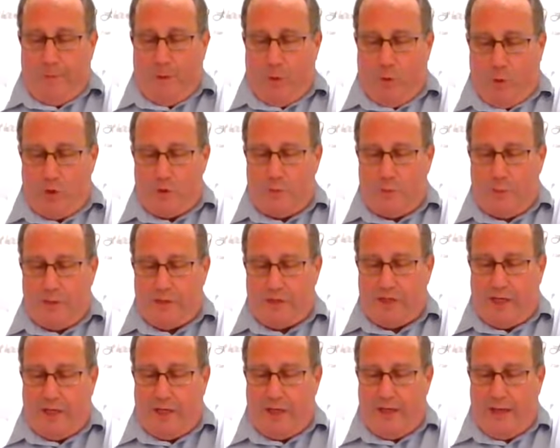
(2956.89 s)
Wiersbe
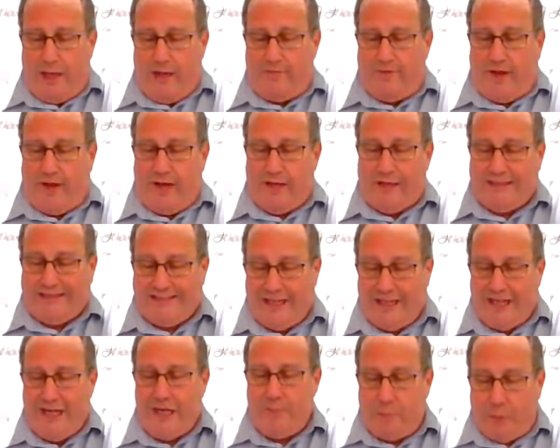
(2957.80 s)
said, if a
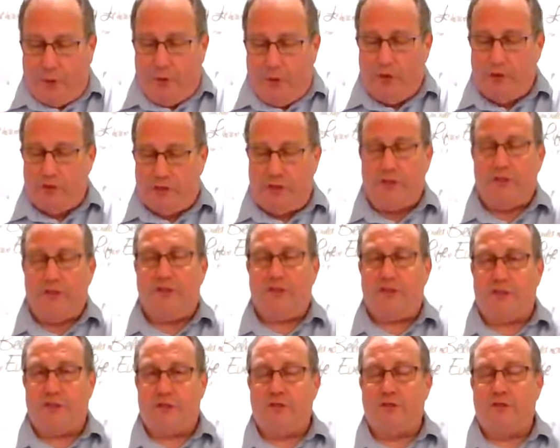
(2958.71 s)
clean person,
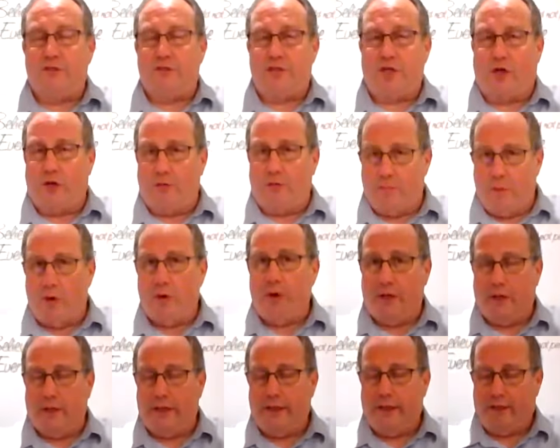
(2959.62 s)

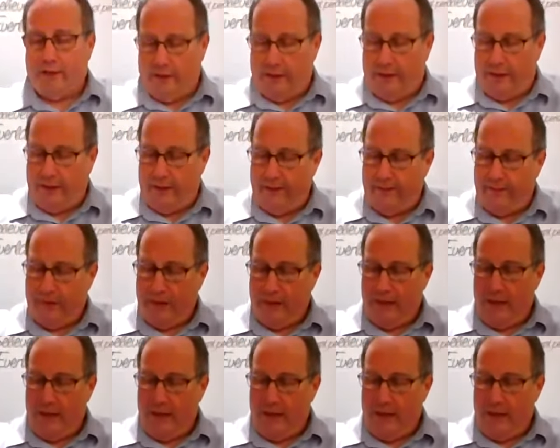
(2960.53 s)
ceremonially clean,